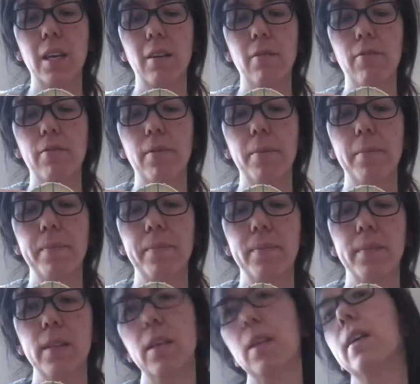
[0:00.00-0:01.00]
give
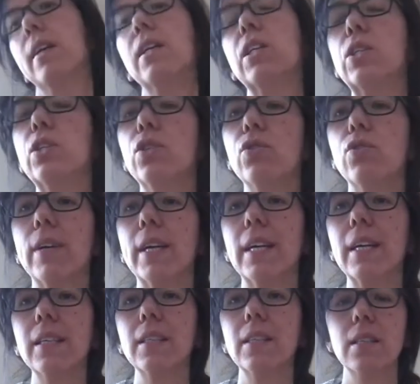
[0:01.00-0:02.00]

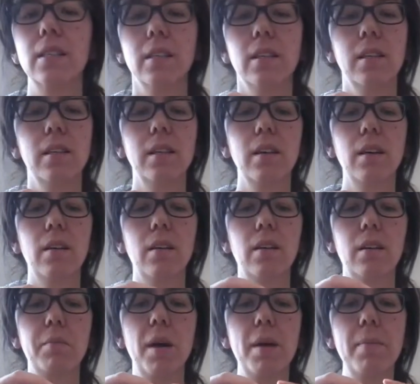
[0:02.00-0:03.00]
strings
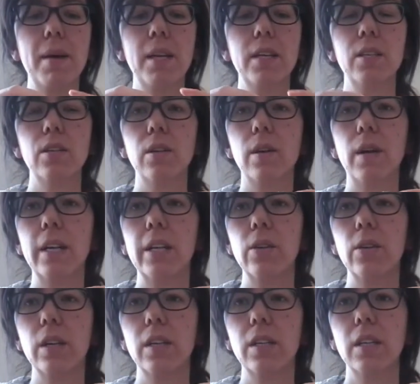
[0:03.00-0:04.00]
on my banjo and
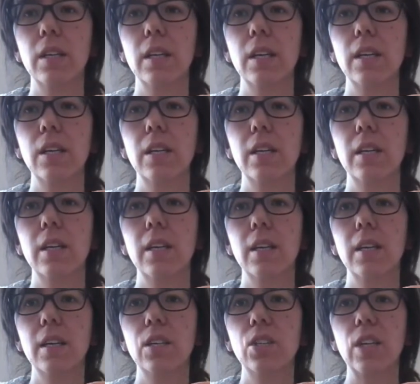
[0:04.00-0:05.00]
you could
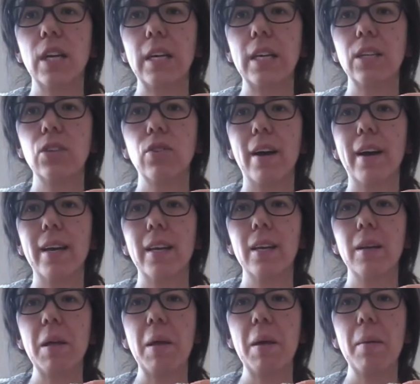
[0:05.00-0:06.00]
gently try
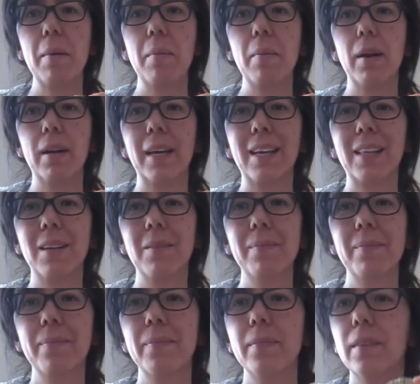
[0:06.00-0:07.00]
plucking
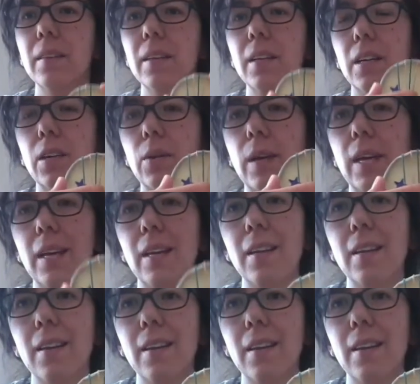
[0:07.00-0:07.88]
them. Can you hear?